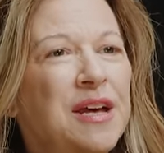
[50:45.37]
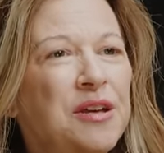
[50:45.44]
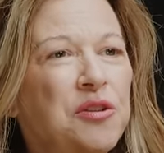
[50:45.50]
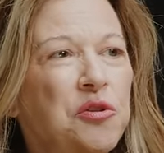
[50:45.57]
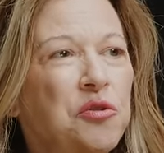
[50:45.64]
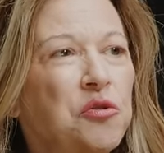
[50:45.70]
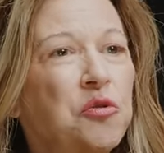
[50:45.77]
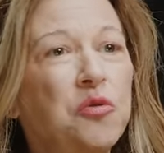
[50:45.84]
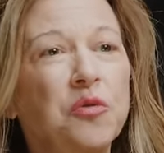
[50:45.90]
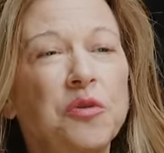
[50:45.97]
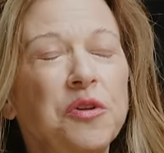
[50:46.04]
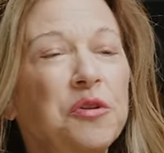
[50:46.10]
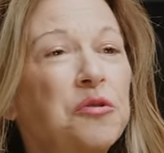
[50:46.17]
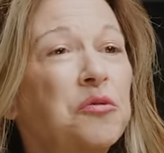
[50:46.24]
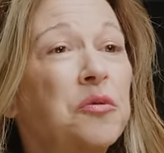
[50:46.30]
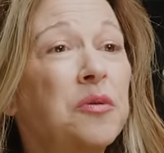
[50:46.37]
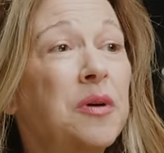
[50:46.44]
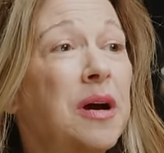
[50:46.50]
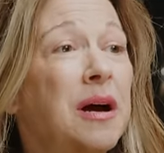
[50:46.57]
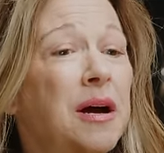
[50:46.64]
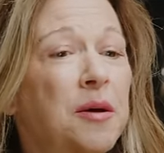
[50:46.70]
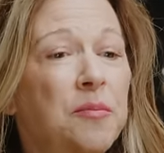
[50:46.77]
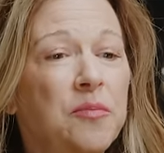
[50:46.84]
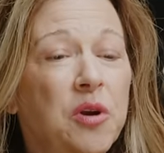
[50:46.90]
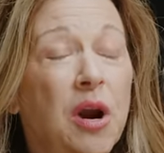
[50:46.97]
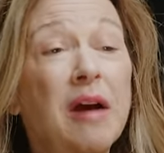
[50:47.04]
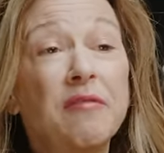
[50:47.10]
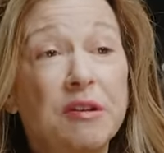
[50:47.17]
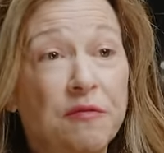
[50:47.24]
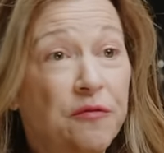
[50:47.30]
you, you, um, you're
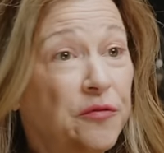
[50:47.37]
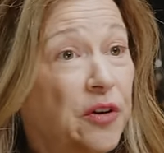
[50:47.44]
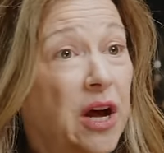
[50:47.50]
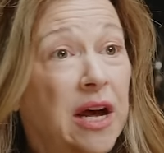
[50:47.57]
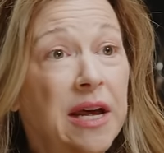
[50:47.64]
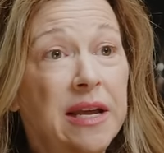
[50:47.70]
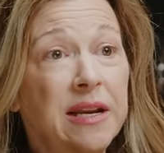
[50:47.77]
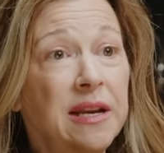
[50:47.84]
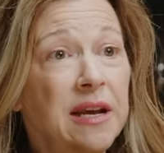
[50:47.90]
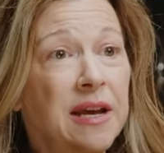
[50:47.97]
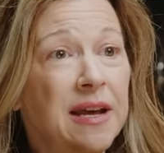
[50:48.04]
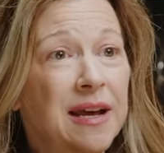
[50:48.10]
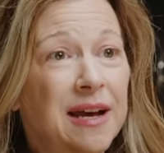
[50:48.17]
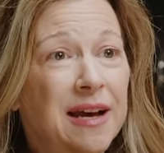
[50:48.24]
having fun,